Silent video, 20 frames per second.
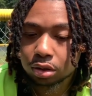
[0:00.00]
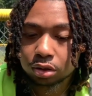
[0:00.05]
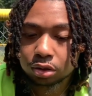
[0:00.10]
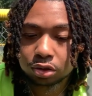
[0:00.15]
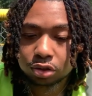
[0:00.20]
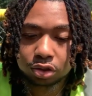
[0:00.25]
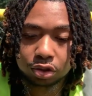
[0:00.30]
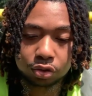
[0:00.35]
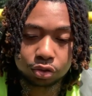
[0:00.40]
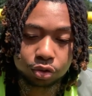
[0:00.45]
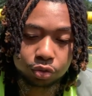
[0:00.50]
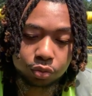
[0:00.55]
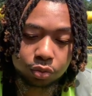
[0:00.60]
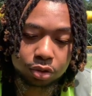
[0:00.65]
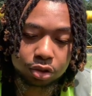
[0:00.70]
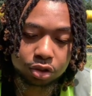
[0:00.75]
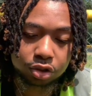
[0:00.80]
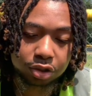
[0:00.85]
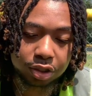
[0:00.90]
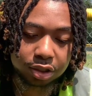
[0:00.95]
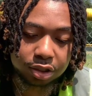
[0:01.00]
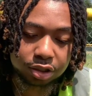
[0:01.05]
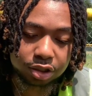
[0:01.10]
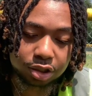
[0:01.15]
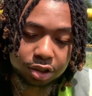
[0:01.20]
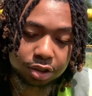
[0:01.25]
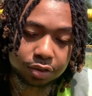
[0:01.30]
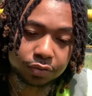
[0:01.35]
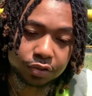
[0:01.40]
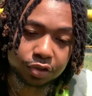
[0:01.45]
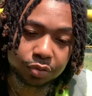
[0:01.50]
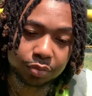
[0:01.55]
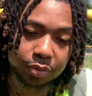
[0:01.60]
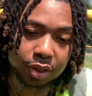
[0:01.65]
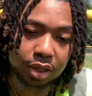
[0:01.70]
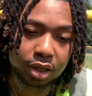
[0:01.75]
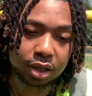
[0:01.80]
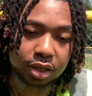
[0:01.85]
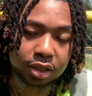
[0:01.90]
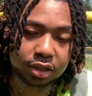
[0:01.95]
So you want to try to shift your
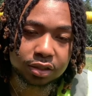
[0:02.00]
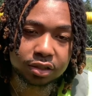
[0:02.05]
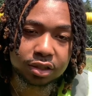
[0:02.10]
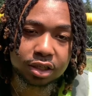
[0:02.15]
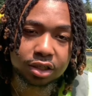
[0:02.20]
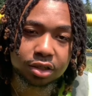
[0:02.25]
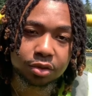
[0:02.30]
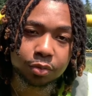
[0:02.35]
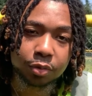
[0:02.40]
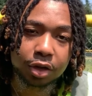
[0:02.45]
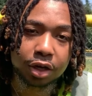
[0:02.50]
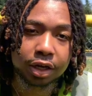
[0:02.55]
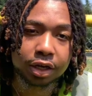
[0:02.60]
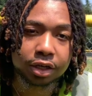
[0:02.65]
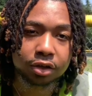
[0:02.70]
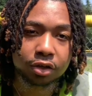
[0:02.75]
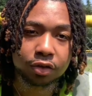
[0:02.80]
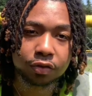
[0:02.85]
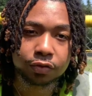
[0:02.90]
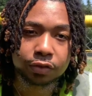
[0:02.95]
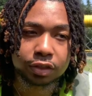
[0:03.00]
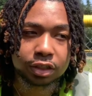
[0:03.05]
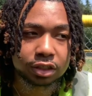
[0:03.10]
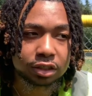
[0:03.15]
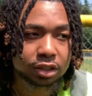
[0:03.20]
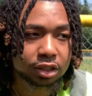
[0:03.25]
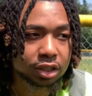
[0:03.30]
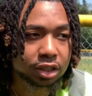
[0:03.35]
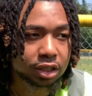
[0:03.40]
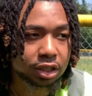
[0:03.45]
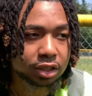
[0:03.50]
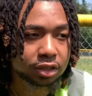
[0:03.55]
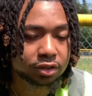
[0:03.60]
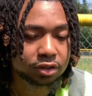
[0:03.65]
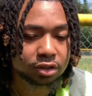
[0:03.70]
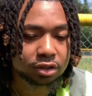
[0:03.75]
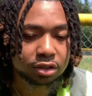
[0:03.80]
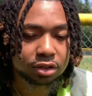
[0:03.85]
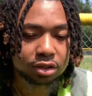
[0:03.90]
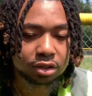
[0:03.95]
mind and take your mind off of these things
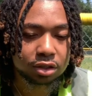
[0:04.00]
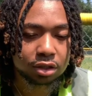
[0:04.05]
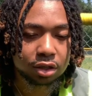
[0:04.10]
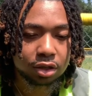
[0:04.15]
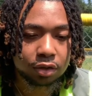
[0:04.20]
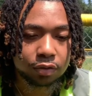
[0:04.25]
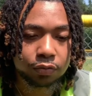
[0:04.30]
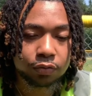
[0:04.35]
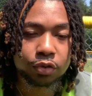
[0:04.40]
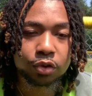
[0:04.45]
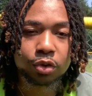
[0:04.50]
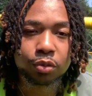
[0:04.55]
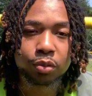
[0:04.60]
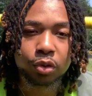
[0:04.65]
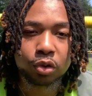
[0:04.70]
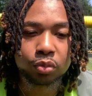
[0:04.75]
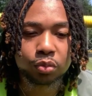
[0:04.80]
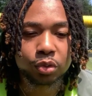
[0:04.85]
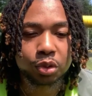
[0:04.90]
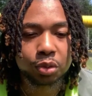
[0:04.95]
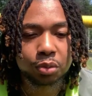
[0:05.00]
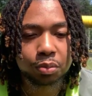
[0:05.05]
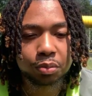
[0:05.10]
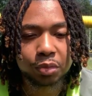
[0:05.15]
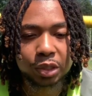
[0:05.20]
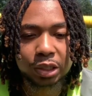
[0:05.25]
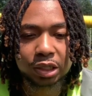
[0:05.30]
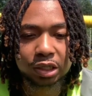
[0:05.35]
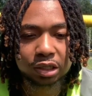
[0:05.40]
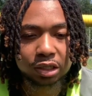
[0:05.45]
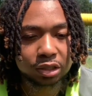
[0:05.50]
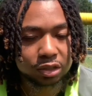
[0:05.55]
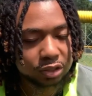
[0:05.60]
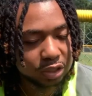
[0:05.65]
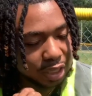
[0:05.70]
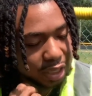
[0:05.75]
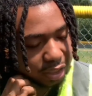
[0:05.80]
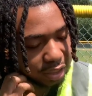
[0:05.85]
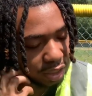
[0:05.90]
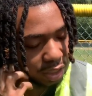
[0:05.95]
for the moment, because
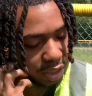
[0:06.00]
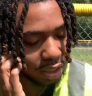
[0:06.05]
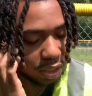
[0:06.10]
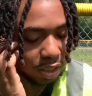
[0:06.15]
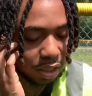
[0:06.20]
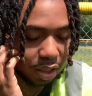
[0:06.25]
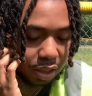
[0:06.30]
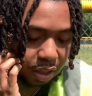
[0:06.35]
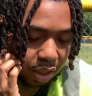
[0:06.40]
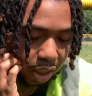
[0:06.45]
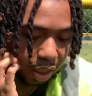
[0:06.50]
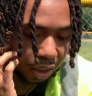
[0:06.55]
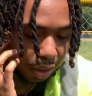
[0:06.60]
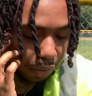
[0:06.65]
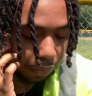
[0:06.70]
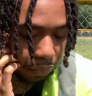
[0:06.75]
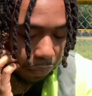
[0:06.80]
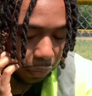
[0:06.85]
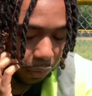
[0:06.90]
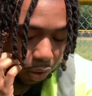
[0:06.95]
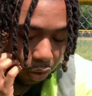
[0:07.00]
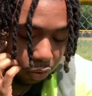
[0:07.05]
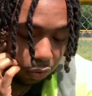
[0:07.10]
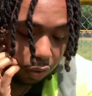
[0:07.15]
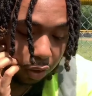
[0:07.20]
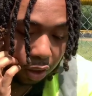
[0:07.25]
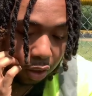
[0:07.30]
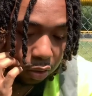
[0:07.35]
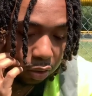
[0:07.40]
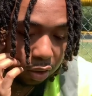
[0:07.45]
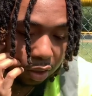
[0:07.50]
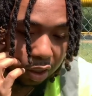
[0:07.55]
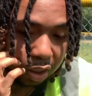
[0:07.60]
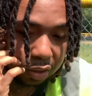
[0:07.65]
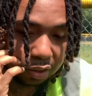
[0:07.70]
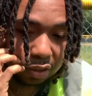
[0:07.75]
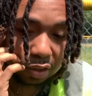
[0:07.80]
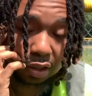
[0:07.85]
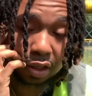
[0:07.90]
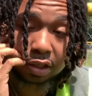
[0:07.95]
at the end of the day, you got to look at
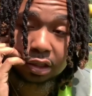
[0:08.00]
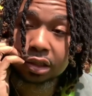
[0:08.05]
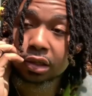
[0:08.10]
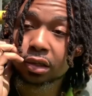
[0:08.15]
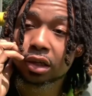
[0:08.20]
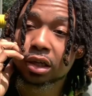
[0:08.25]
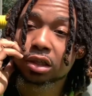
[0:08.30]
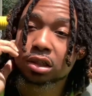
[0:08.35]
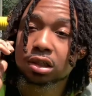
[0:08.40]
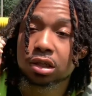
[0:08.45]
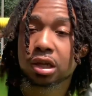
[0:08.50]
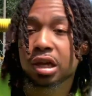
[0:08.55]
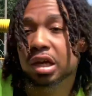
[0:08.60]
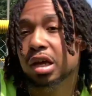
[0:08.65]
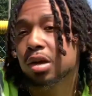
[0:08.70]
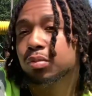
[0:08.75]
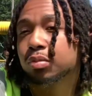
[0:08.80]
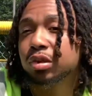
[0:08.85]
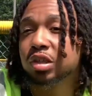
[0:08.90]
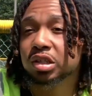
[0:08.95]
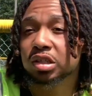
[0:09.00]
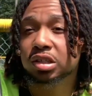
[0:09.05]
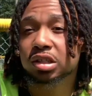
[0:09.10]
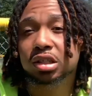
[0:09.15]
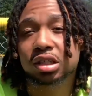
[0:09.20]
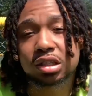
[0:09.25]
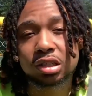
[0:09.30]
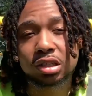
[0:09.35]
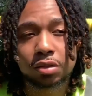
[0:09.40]
the destination, like I've been saying.